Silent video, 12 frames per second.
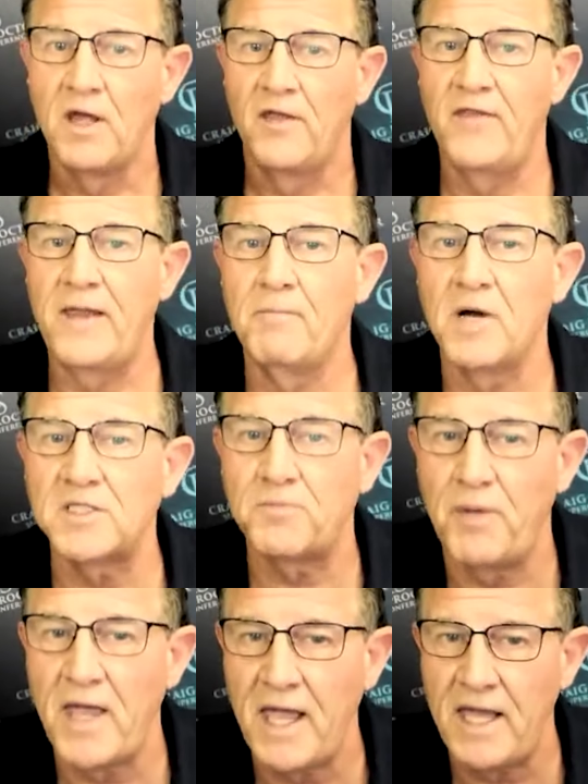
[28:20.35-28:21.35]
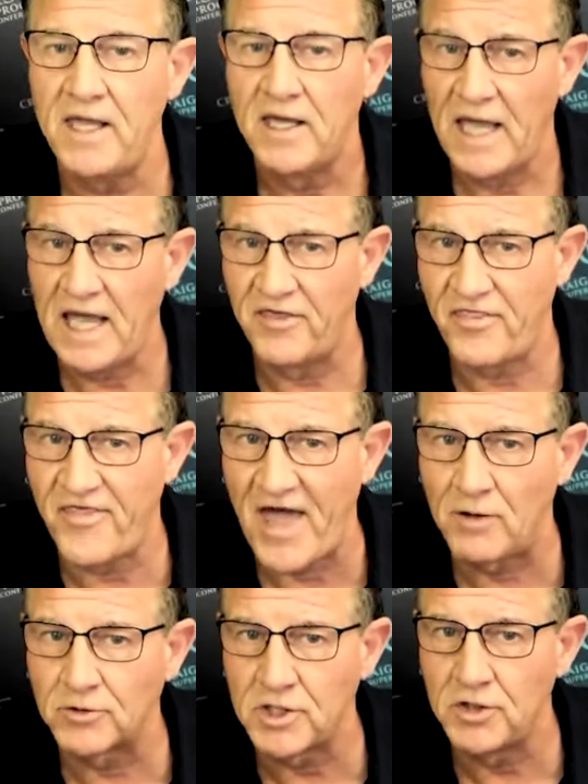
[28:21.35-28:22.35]
They must pay a
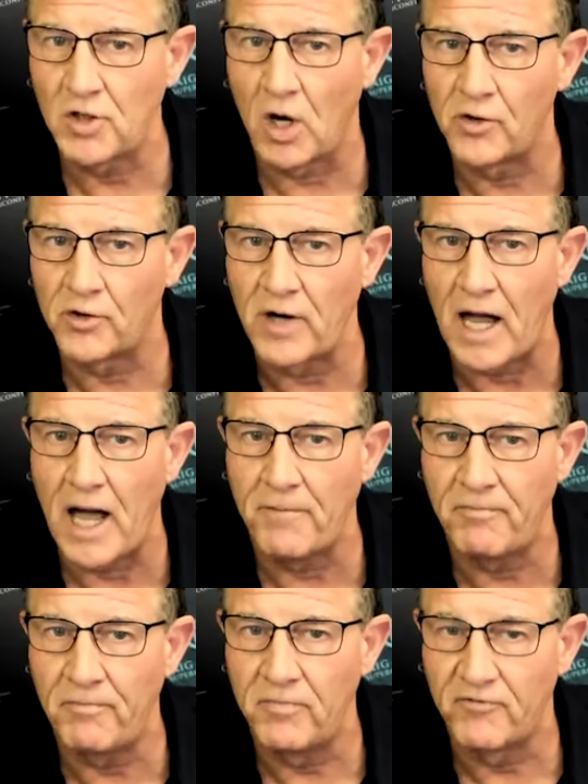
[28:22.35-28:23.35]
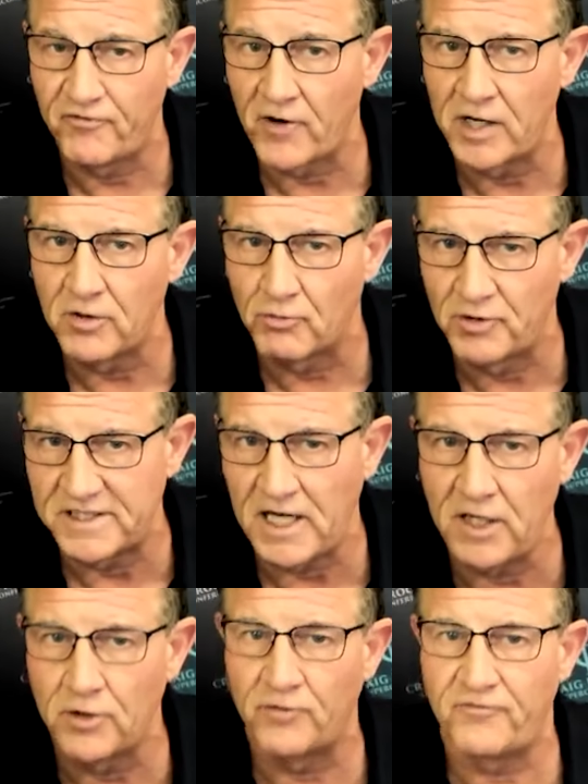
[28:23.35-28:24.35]
$1,000 upfront
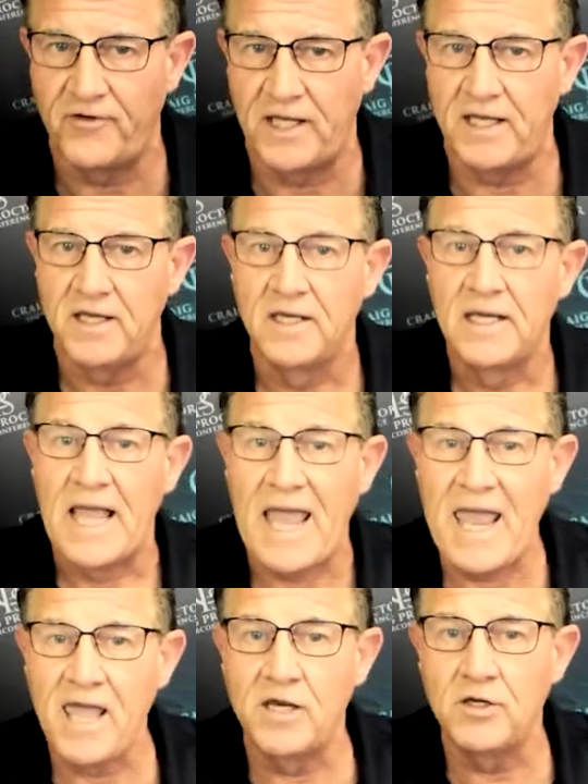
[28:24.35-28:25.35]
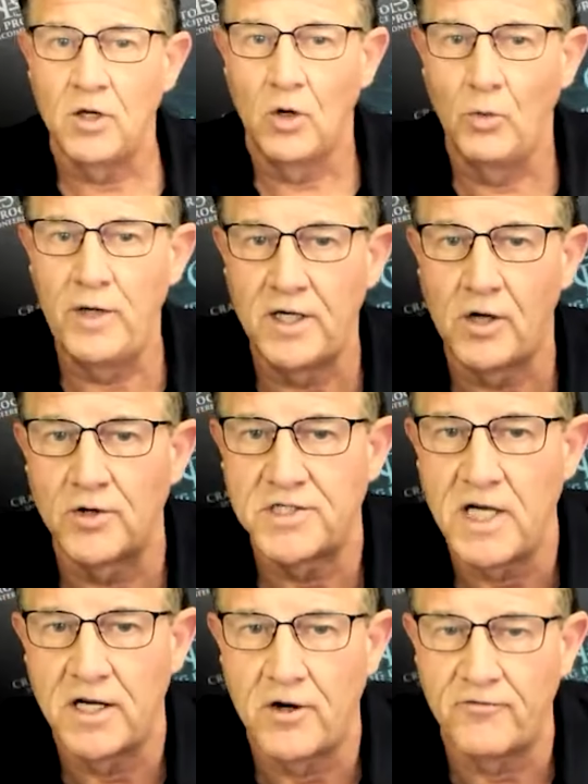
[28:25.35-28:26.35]
retainer fee, and we
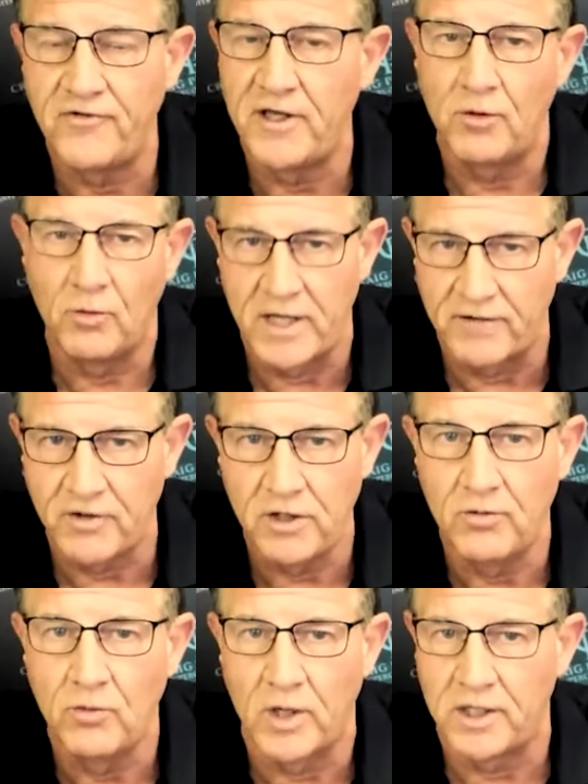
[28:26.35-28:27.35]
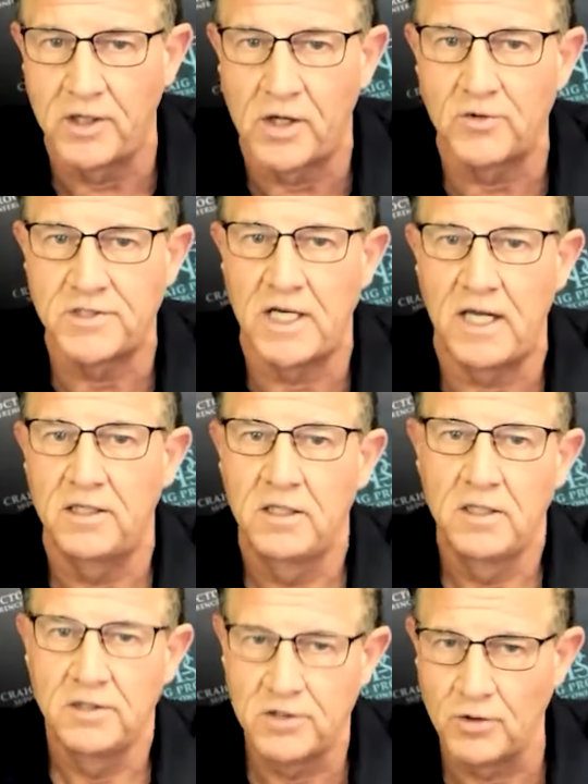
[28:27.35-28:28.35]
negotiate our fee, whatever you want to negotiate
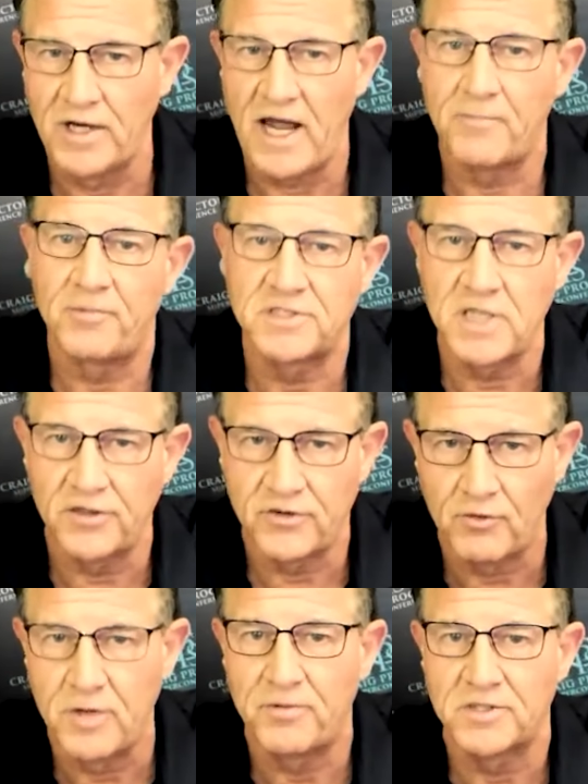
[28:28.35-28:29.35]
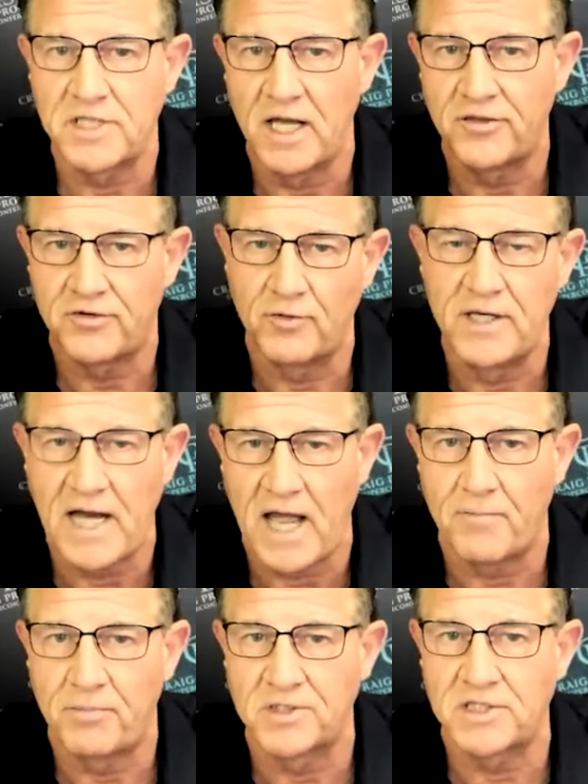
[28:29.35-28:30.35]
2.5%, 3%,
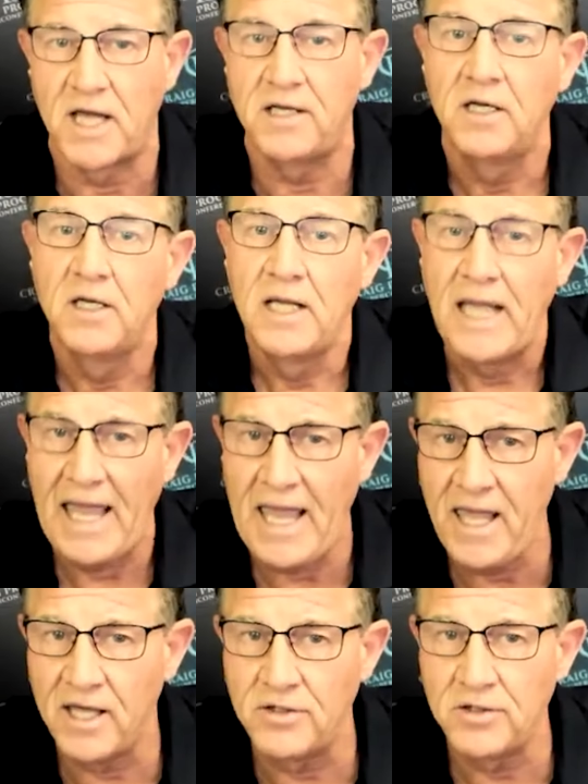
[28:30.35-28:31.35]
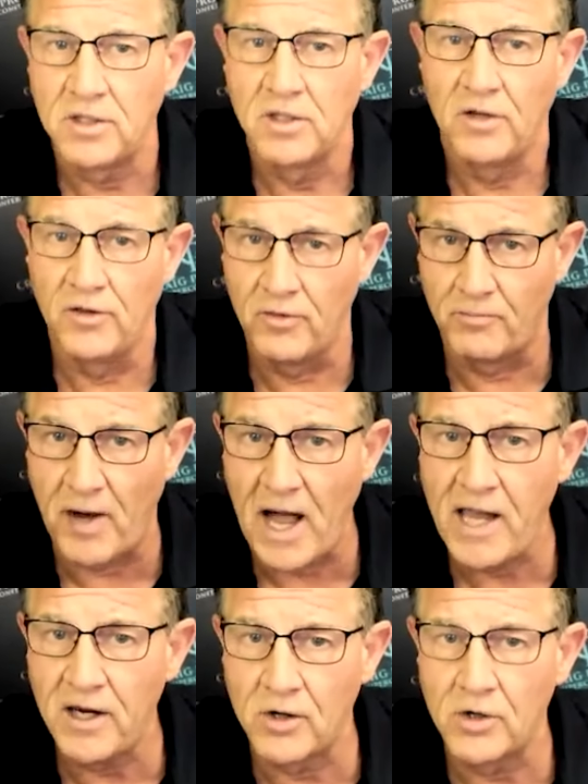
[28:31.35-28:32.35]
3.5%. And the
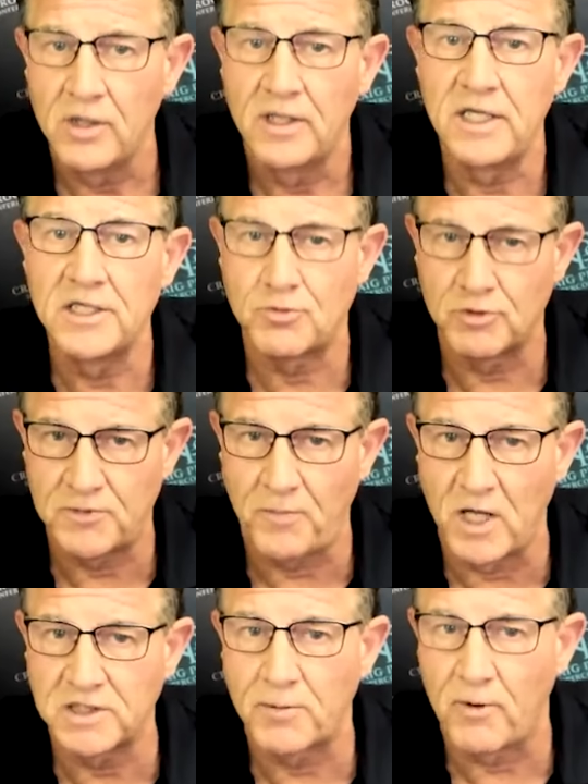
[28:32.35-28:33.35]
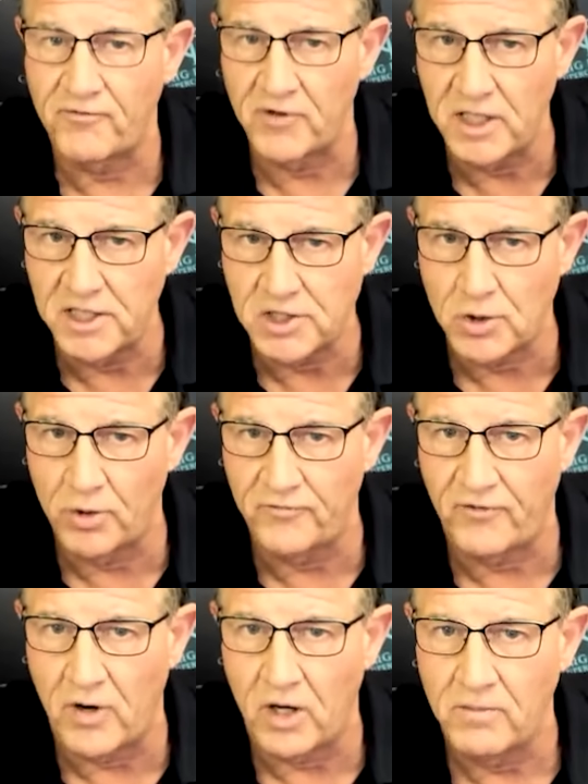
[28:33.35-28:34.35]
buyer is responsible for any
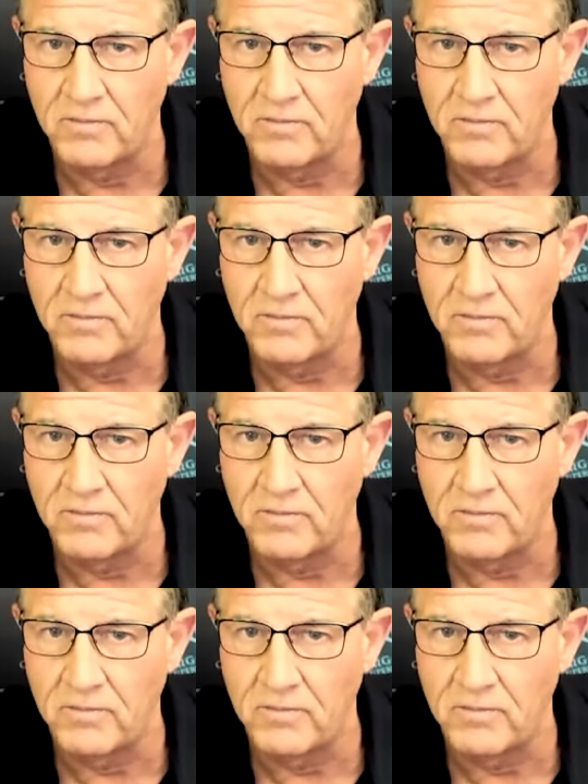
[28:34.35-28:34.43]
shortfall.